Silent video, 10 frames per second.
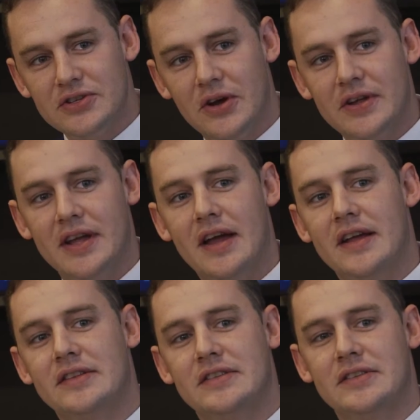when
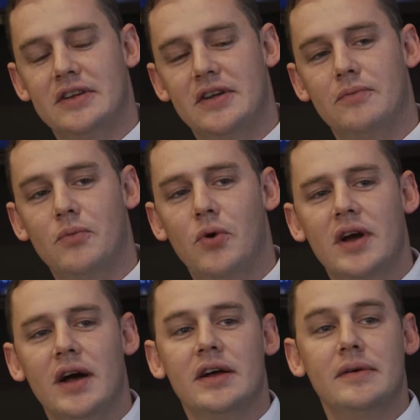they're able to get a
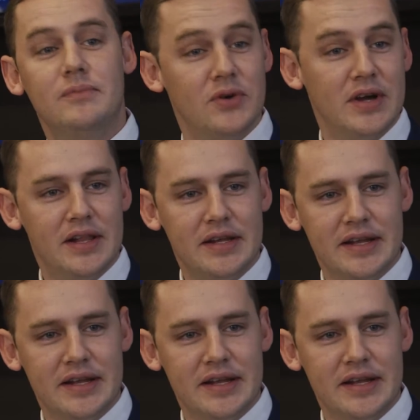good result for that